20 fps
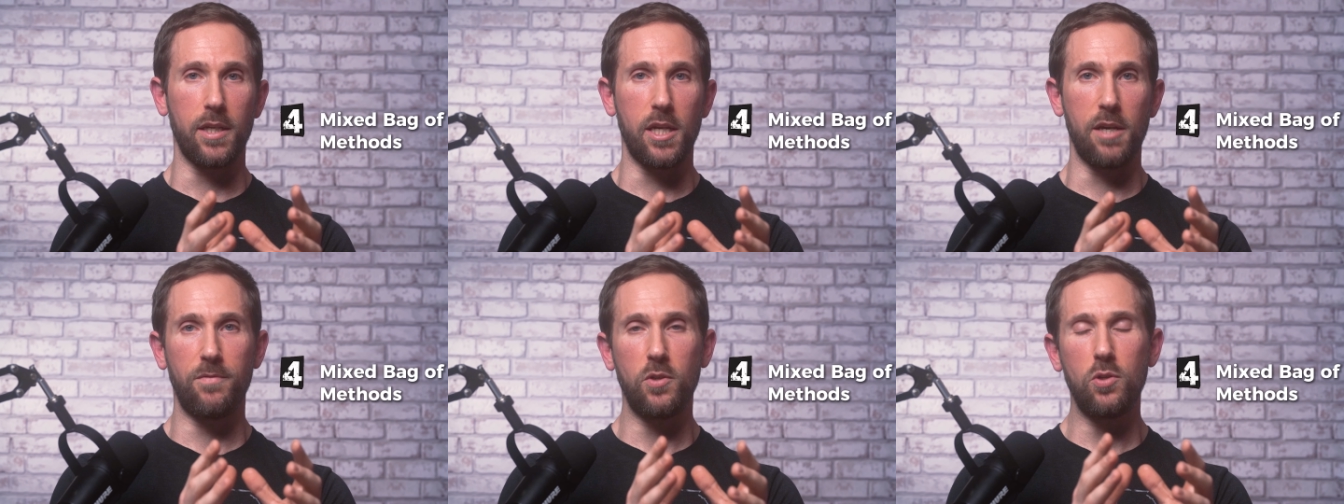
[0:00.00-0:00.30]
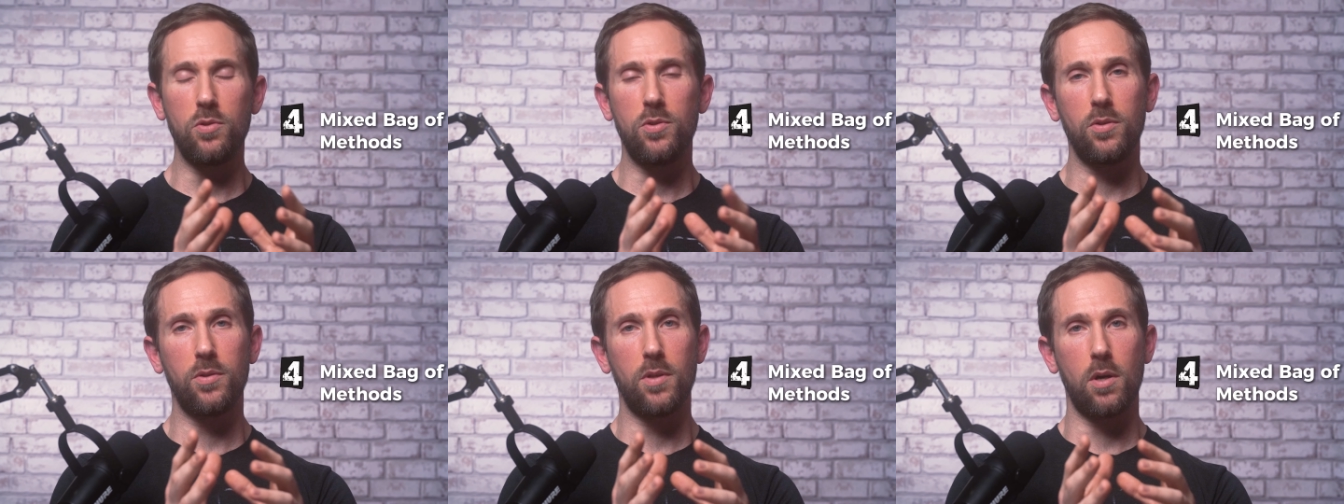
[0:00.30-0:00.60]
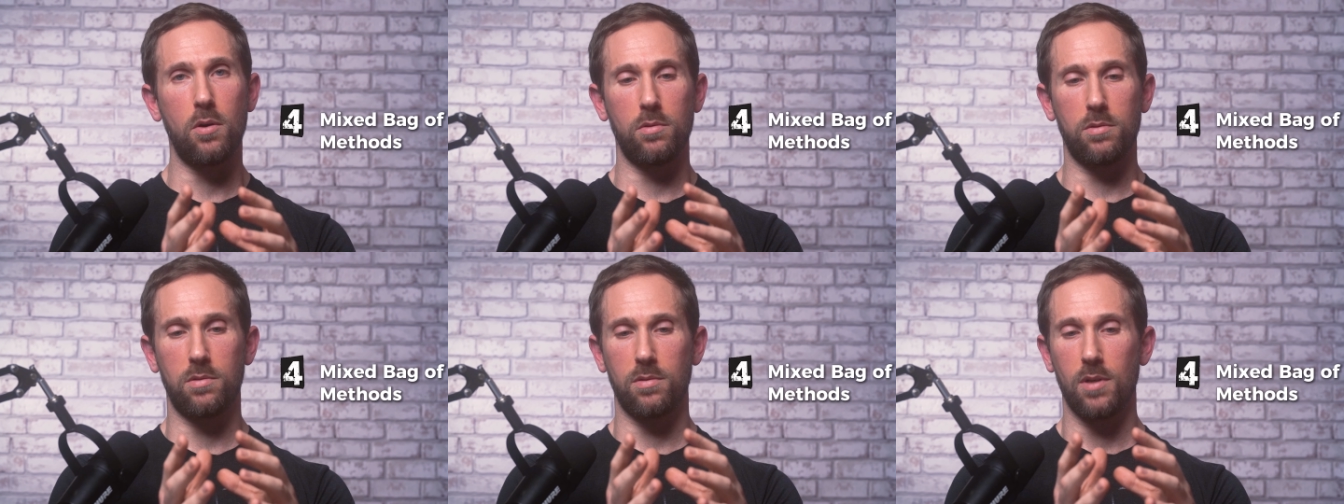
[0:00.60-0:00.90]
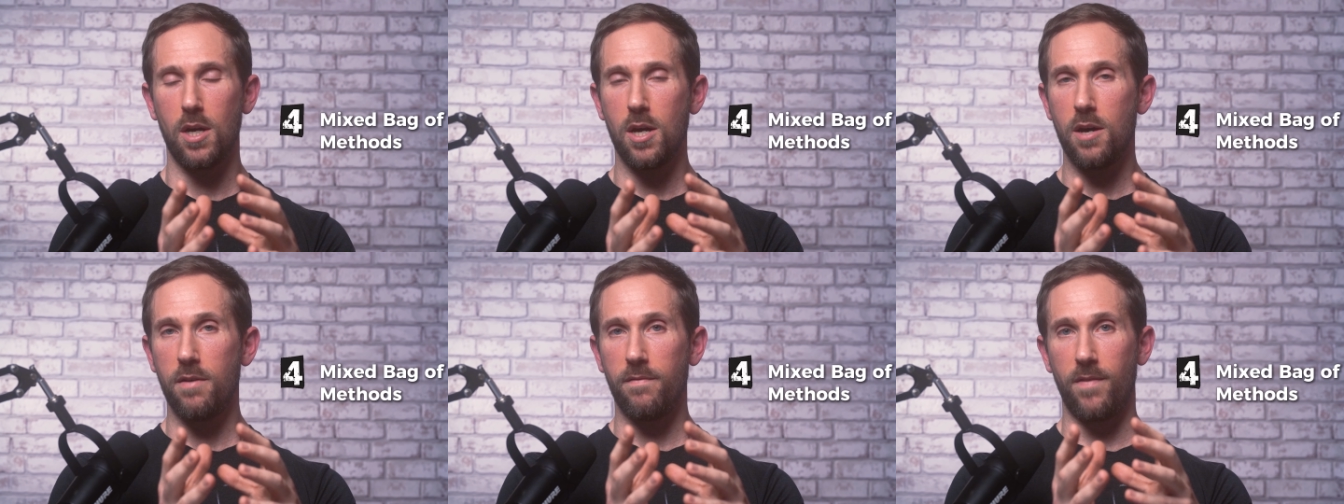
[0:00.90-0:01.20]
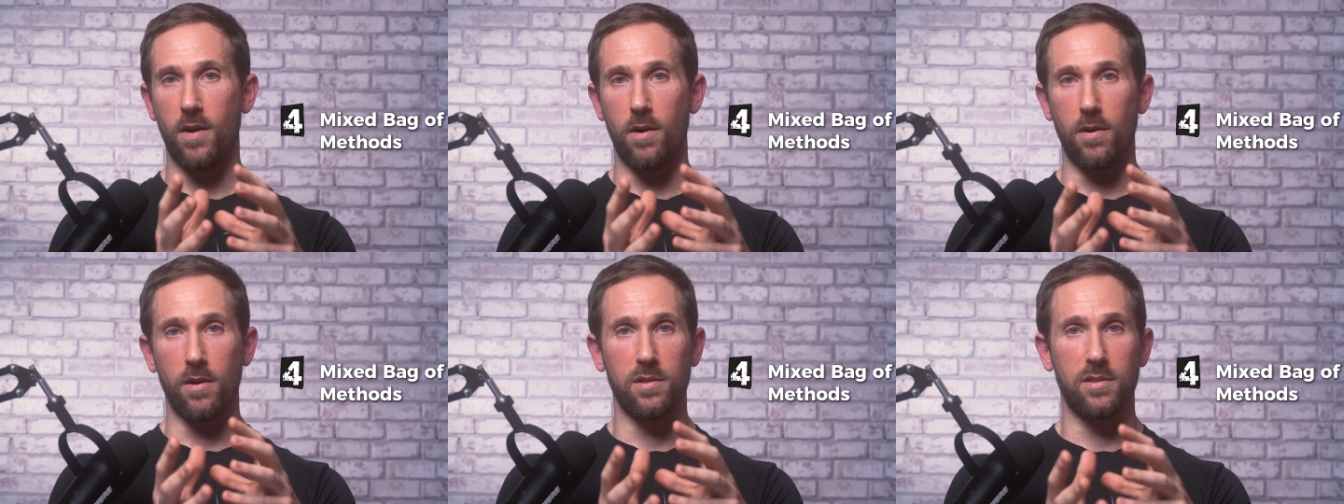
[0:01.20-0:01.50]
If you do those
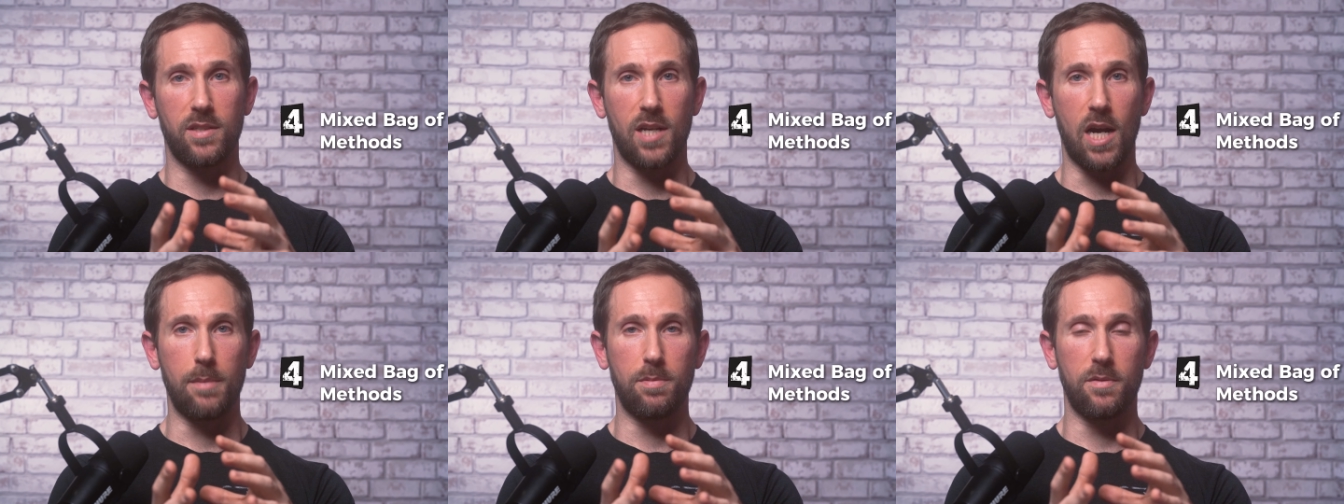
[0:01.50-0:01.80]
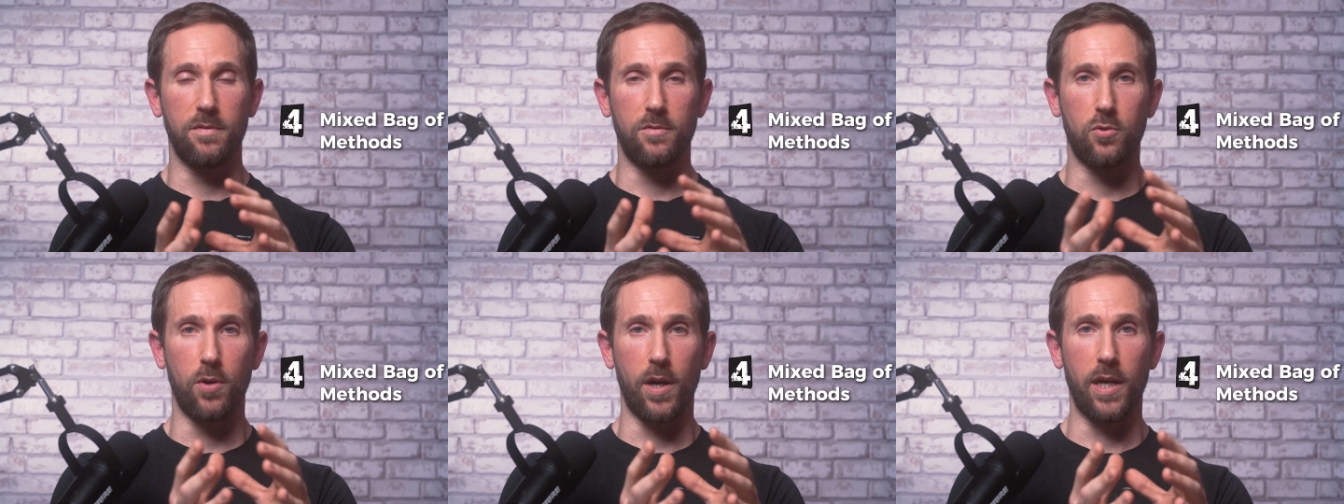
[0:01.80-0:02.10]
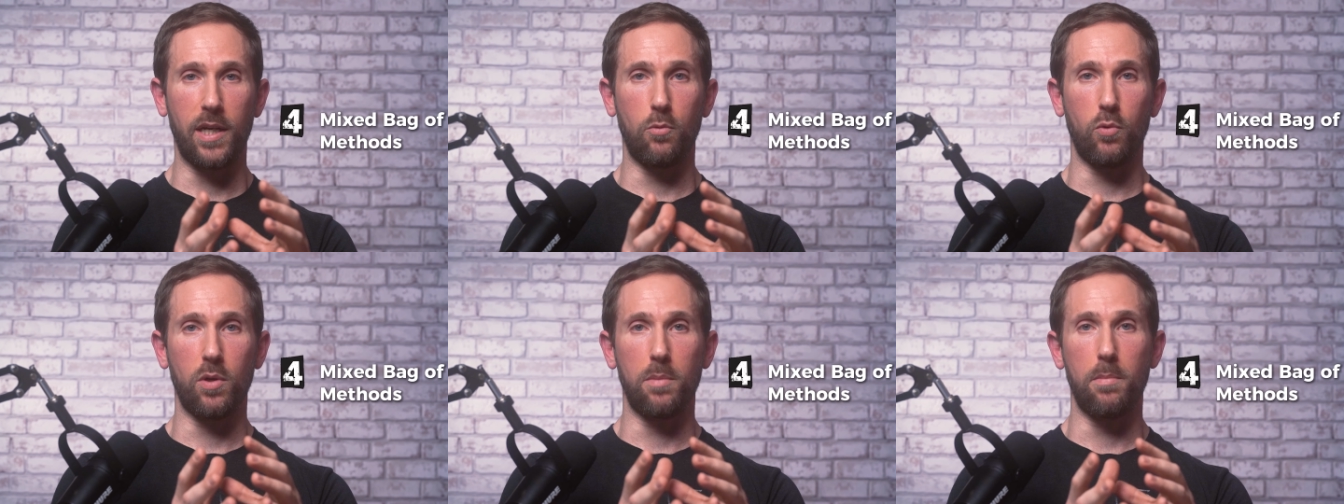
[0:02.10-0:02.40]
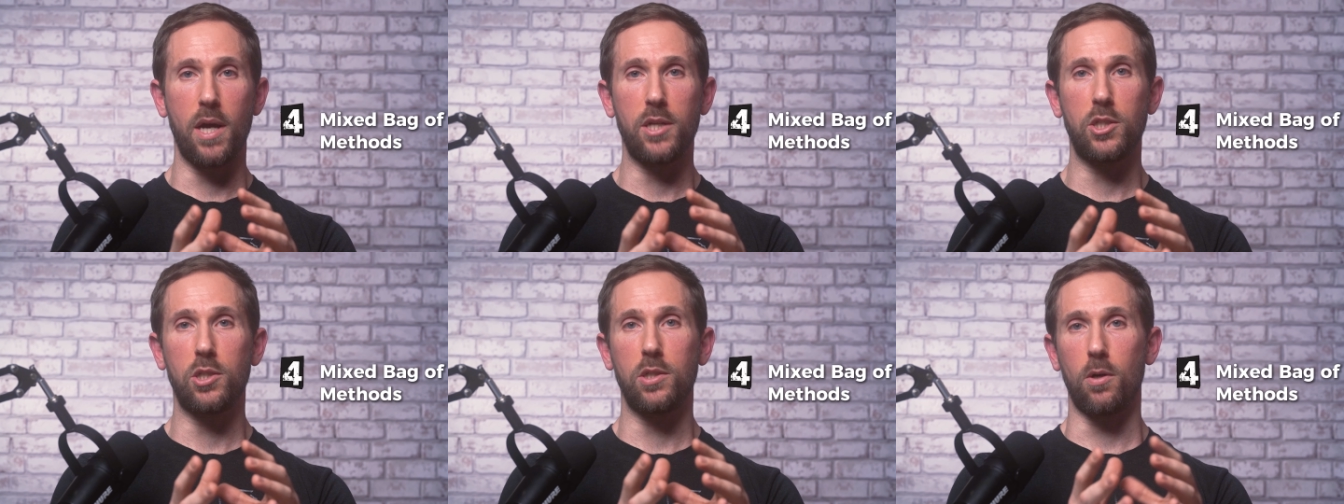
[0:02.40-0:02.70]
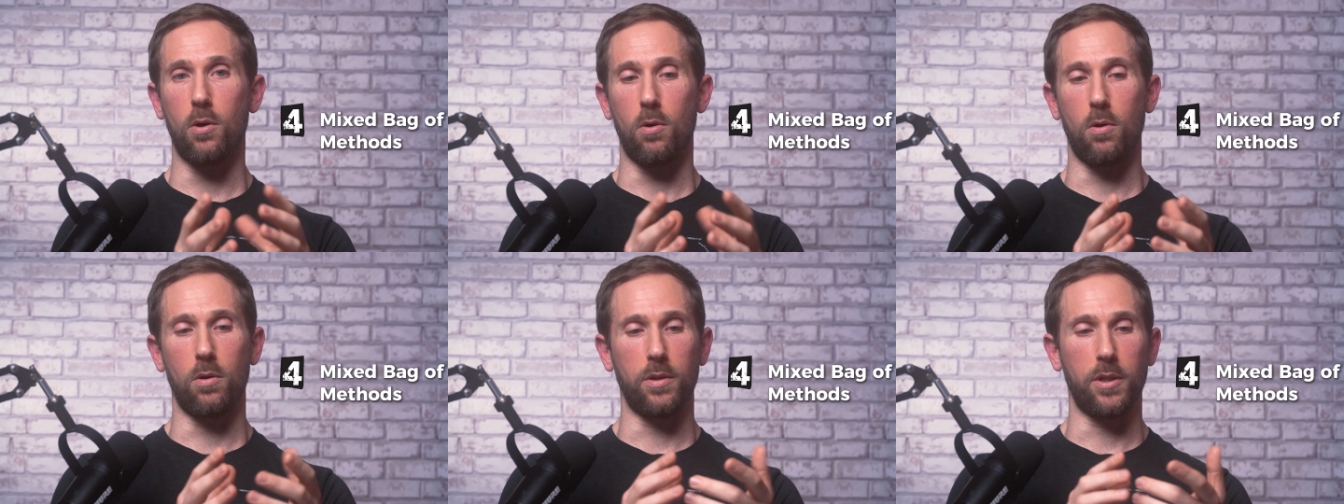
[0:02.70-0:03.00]
various types of training we
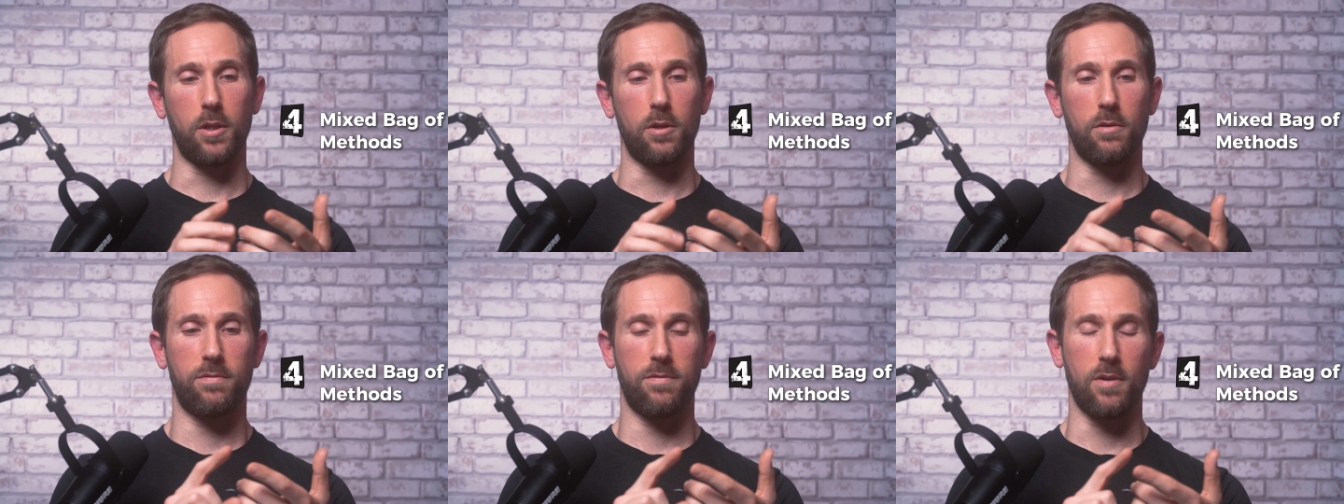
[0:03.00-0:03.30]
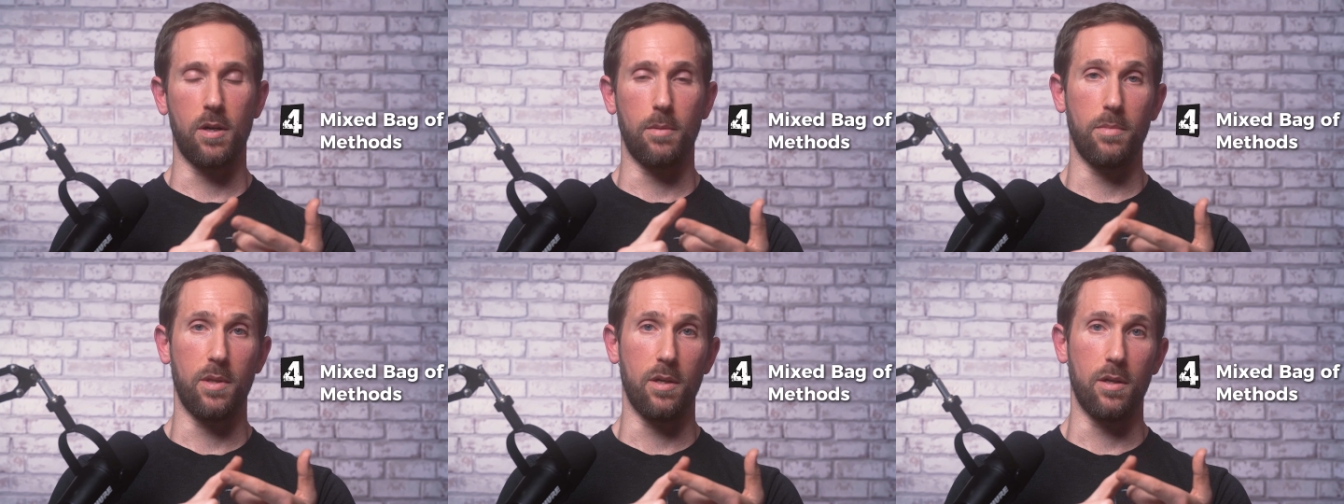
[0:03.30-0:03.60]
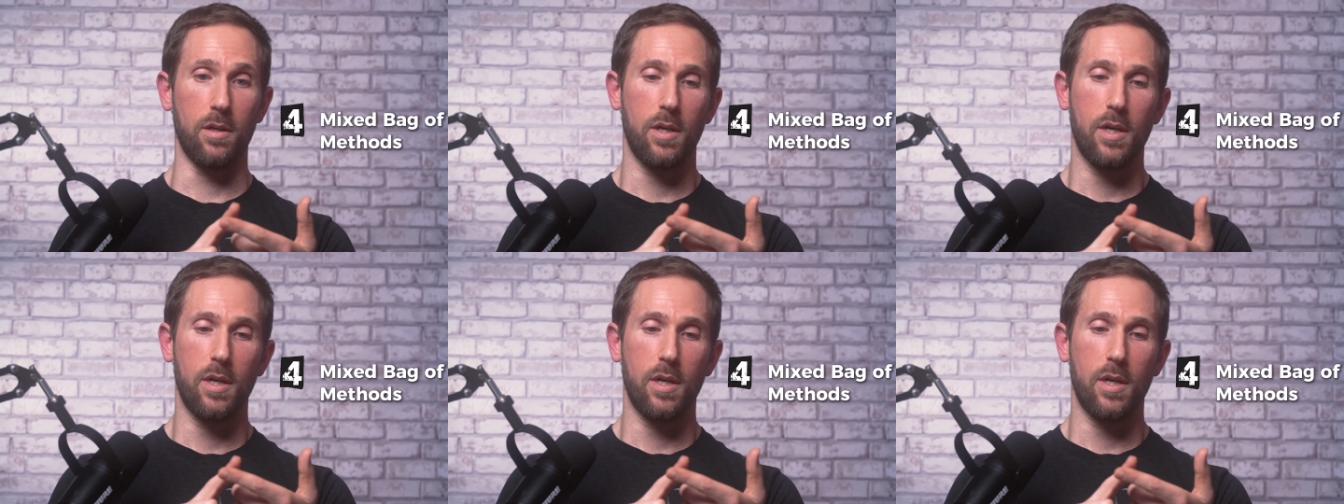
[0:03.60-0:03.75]
mentioned earlier, from the